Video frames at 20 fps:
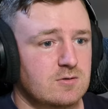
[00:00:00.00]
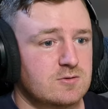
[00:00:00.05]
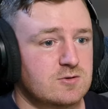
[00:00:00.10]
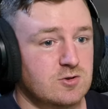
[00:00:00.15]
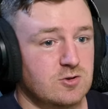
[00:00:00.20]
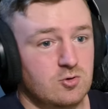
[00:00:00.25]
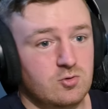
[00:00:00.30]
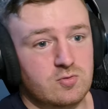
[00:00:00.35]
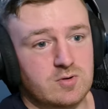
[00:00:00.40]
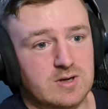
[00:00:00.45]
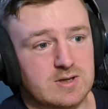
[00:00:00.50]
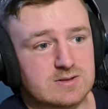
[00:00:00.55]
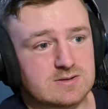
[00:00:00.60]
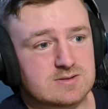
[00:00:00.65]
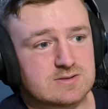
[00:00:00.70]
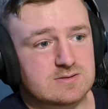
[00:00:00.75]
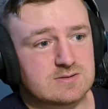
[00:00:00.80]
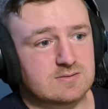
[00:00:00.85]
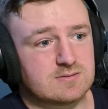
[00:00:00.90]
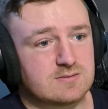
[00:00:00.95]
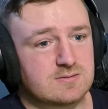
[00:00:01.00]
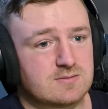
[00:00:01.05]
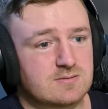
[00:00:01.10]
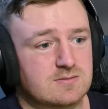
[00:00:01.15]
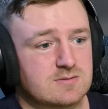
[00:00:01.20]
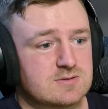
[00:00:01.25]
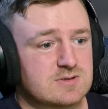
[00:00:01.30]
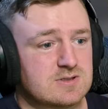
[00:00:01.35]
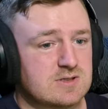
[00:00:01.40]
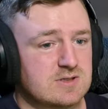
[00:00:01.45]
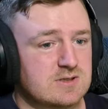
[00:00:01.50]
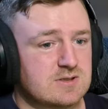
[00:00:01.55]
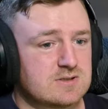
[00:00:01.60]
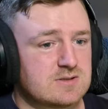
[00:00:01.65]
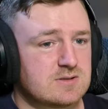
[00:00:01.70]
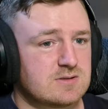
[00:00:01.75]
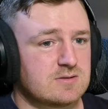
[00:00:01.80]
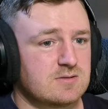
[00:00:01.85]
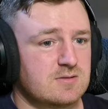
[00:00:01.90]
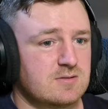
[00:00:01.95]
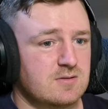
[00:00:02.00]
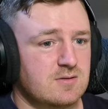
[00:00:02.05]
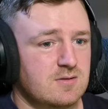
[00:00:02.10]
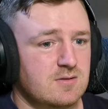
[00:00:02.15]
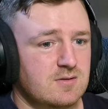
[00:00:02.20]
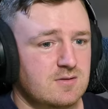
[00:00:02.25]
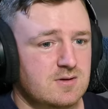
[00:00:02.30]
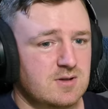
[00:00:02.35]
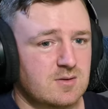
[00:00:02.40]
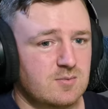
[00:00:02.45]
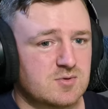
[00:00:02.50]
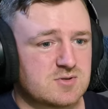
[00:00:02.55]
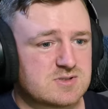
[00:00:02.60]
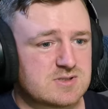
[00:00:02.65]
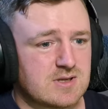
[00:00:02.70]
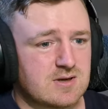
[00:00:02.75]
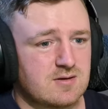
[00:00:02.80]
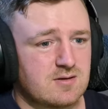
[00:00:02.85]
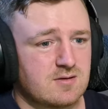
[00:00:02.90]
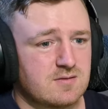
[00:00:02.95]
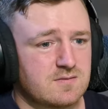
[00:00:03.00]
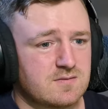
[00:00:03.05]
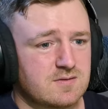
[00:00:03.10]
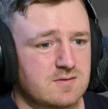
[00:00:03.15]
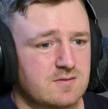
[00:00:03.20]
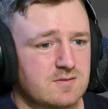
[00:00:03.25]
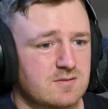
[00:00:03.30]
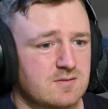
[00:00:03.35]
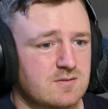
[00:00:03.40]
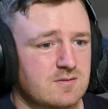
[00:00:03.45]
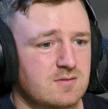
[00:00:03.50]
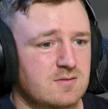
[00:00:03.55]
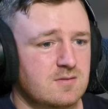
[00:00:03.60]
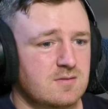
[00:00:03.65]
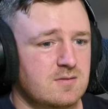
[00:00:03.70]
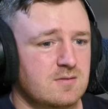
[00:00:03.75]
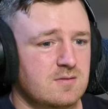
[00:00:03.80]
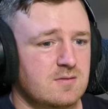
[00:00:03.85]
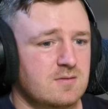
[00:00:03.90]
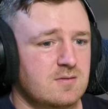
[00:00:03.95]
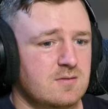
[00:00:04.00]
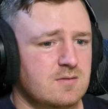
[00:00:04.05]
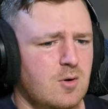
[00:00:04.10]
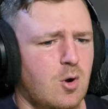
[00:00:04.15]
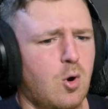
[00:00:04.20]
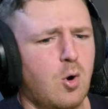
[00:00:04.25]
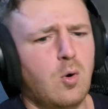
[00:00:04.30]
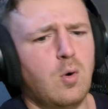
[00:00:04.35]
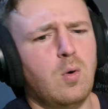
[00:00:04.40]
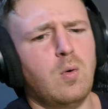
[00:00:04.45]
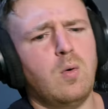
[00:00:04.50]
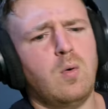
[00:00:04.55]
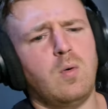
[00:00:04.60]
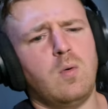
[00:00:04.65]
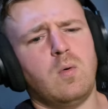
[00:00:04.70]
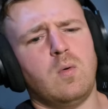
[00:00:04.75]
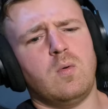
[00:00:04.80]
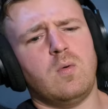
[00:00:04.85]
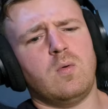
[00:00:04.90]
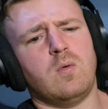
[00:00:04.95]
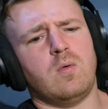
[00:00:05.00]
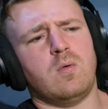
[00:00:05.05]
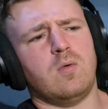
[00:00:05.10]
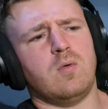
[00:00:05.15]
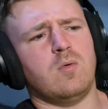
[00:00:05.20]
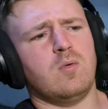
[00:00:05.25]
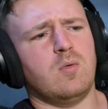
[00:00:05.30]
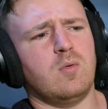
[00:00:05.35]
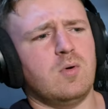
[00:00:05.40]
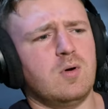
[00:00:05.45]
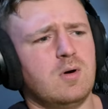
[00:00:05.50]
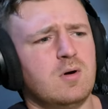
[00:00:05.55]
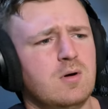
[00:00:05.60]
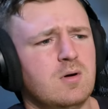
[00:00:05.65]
Two reds. Jeez. Double send off. Oh!